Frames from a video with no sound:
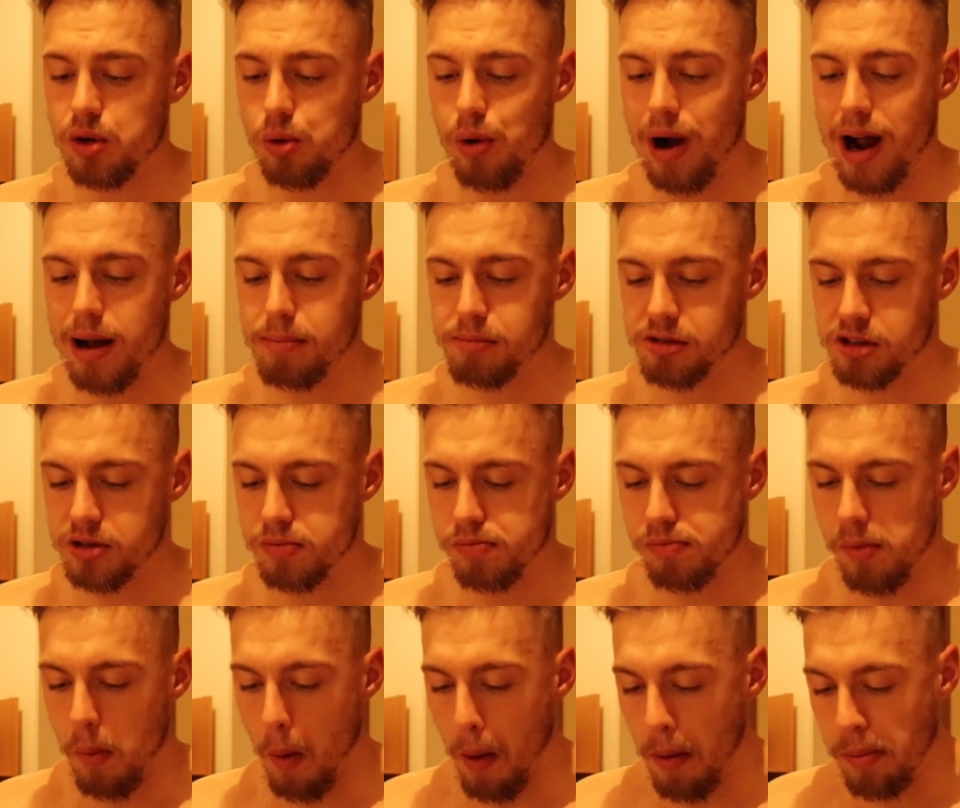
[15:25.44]
grams,
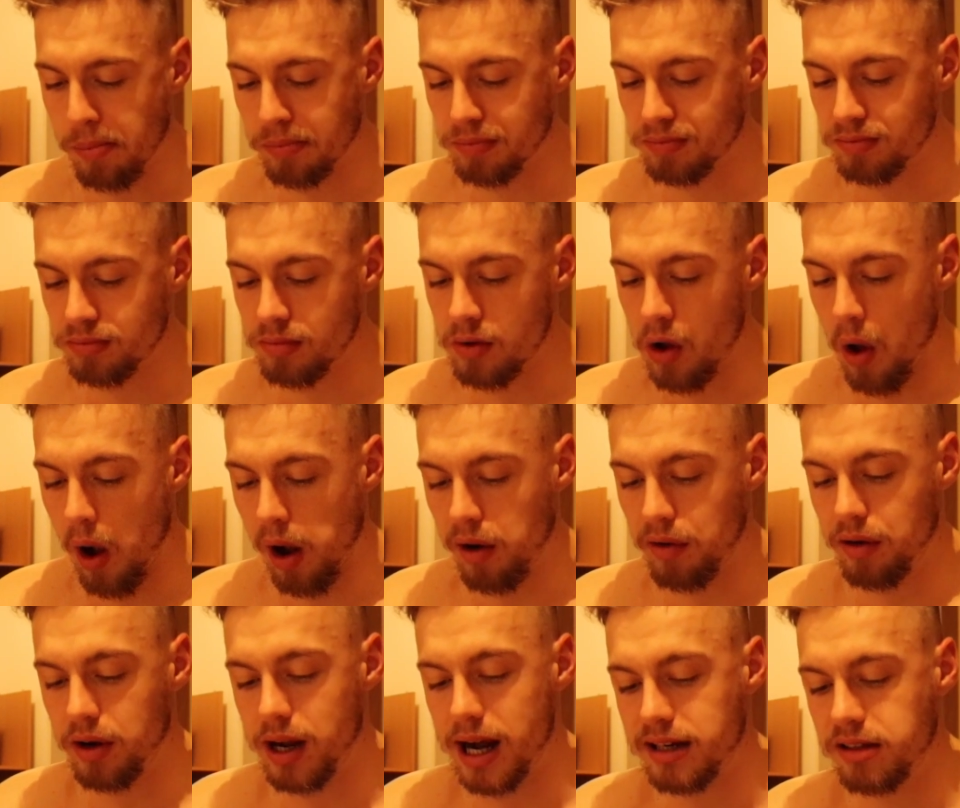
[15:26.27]

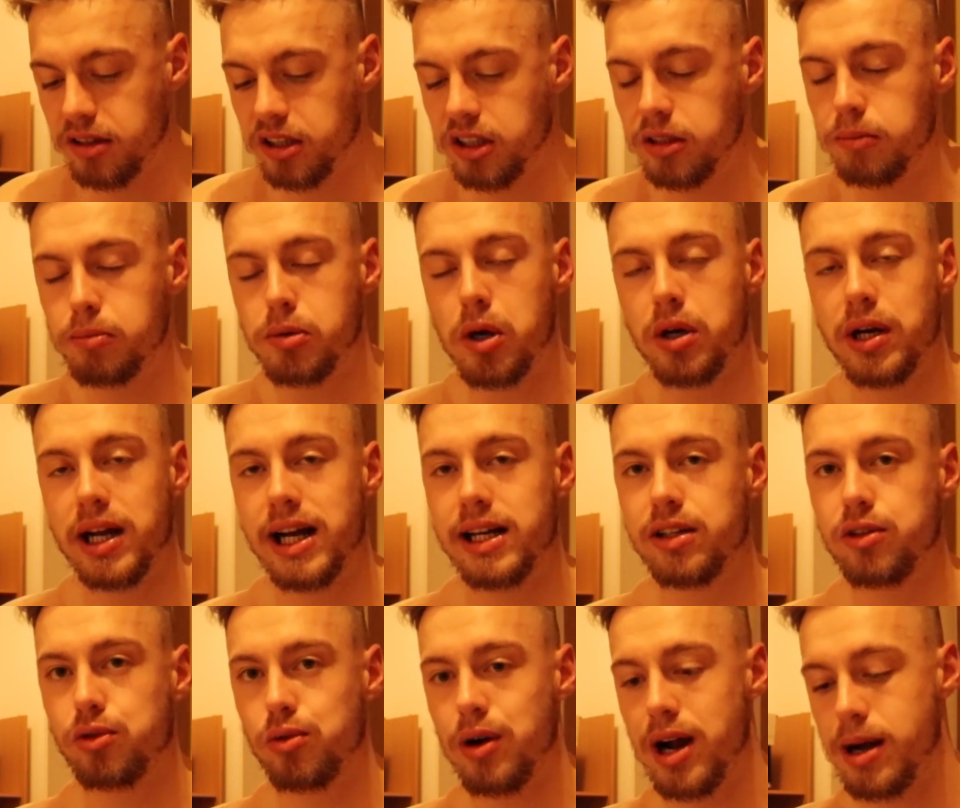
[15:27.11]

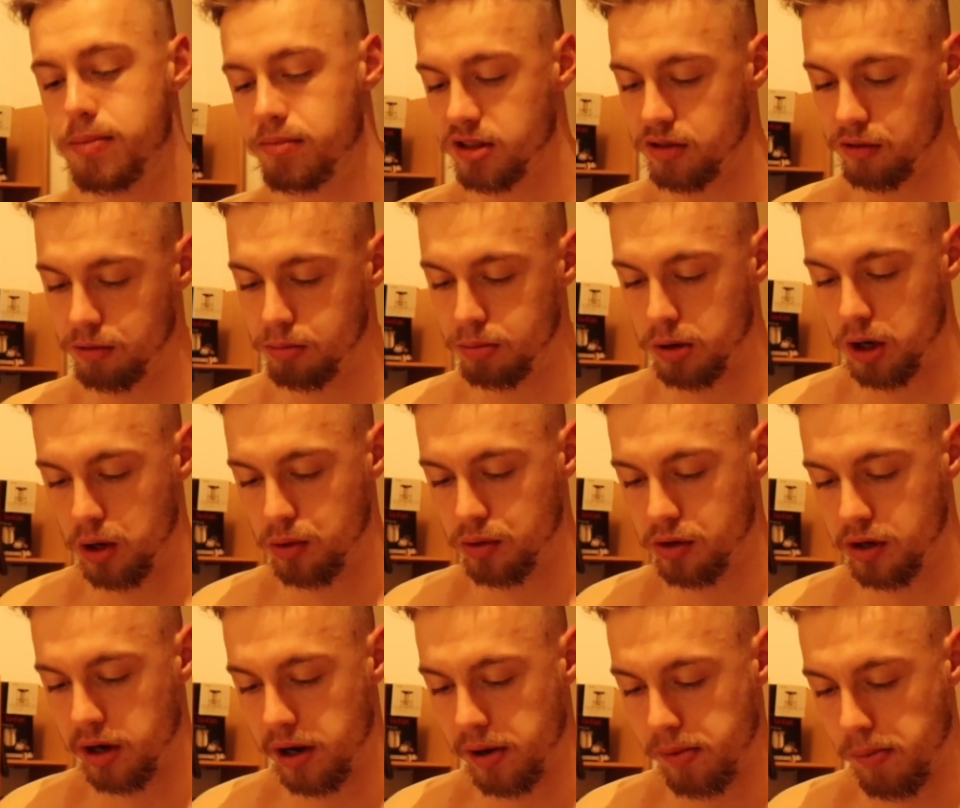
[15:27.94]
19.8 grams of
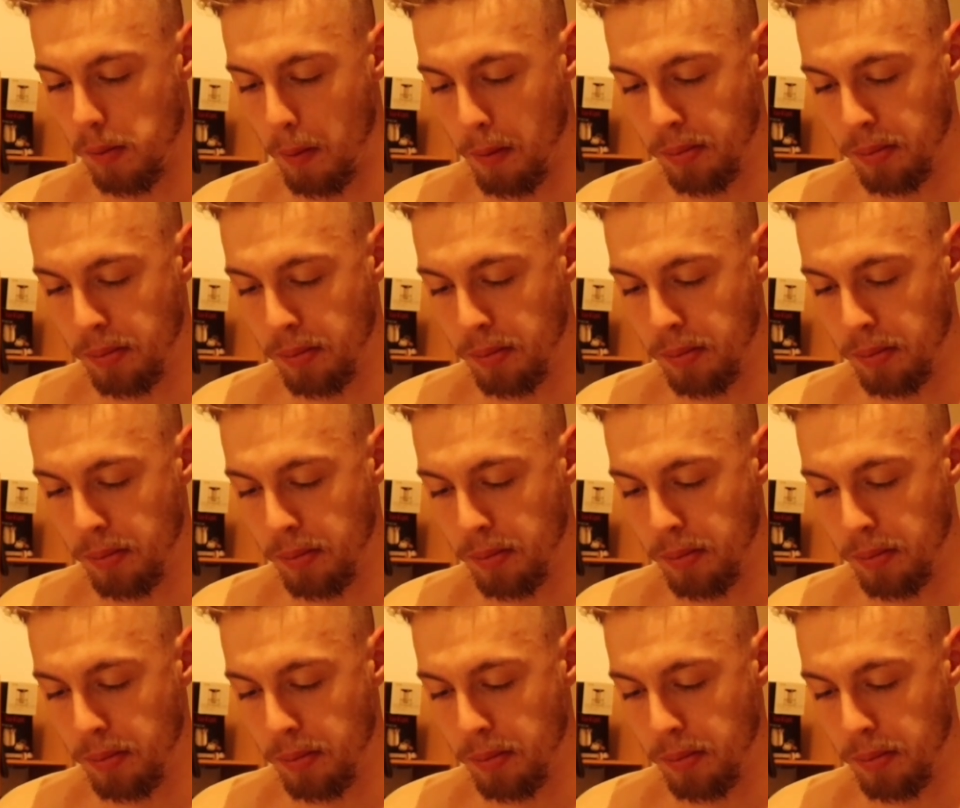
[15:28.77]
protein.